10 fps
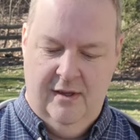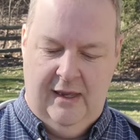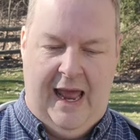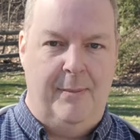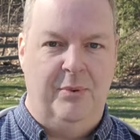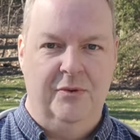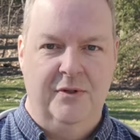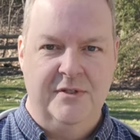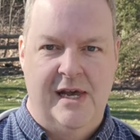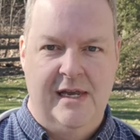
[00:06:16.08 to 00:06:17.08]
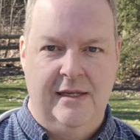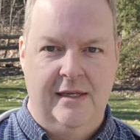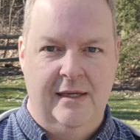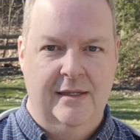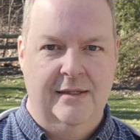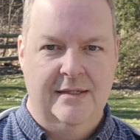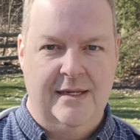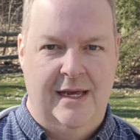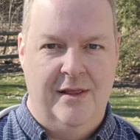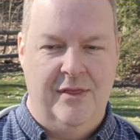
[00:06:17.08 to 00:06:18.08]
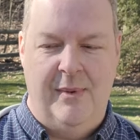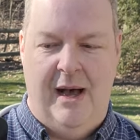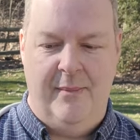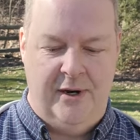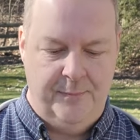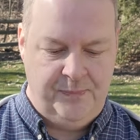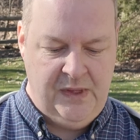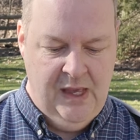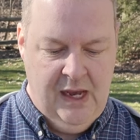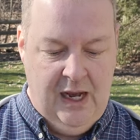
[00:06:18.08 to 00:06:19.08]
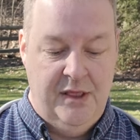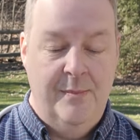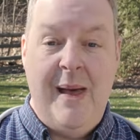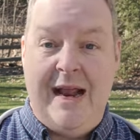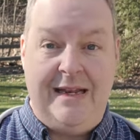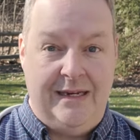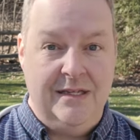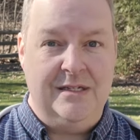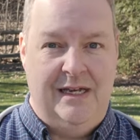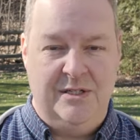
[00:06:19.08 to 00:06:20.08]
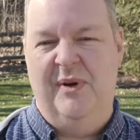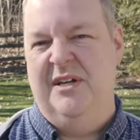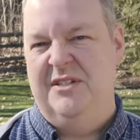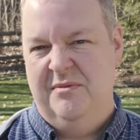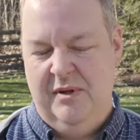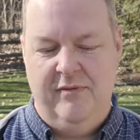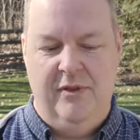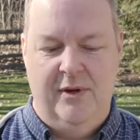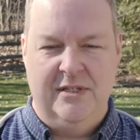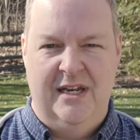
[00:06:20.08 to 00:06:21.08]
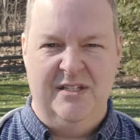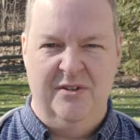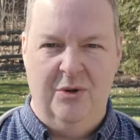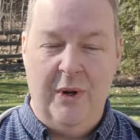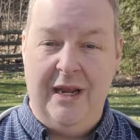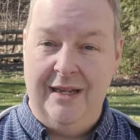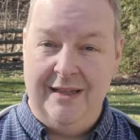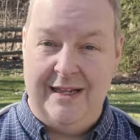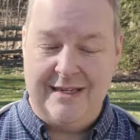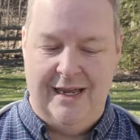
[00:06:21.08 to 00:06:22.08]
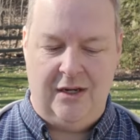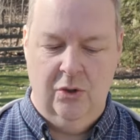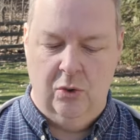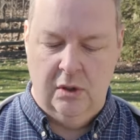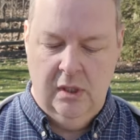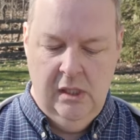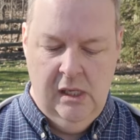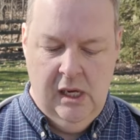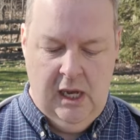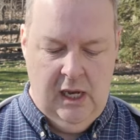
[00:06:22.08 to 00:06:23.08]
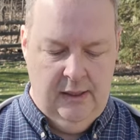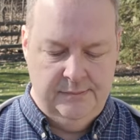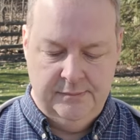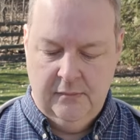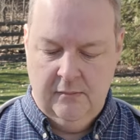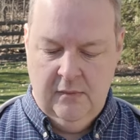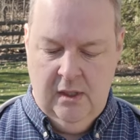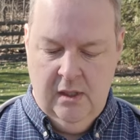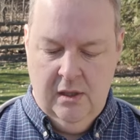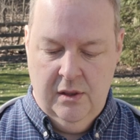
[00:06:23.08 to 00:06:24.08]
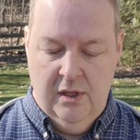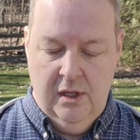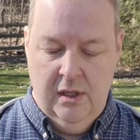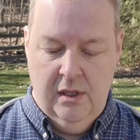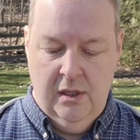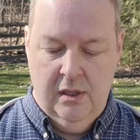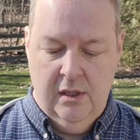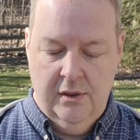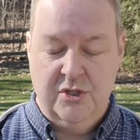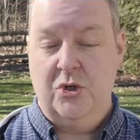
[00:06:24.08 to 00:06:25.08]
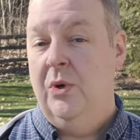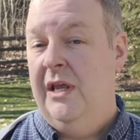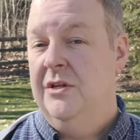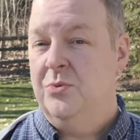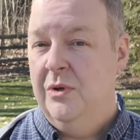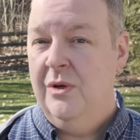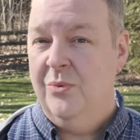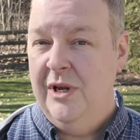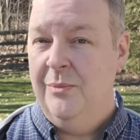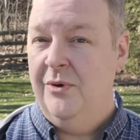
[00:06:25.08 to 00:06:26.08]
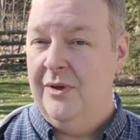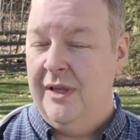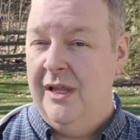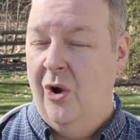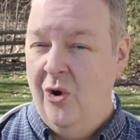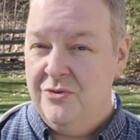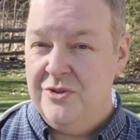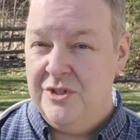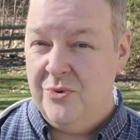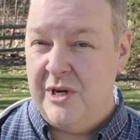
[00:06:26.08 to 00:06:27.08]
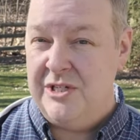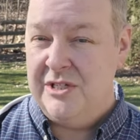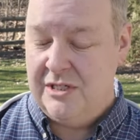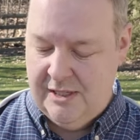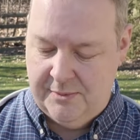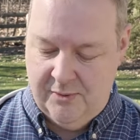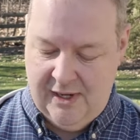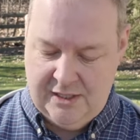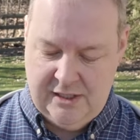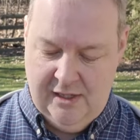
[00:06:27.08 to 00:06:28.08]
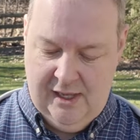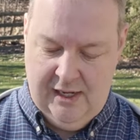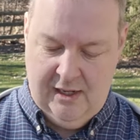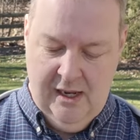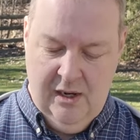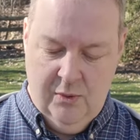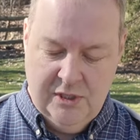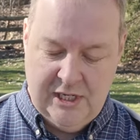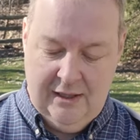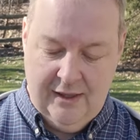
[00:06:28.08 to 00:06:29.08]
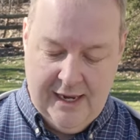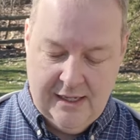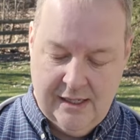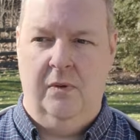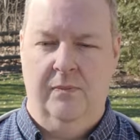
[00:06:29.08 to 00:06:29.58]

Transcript: Apple designed a designed a thermometer. Uh, the magnet is a nice plus, even though I said it's a little weak. That's kind of cool. Um, the The screen is really readable in all situations except direct sunlight, which I like.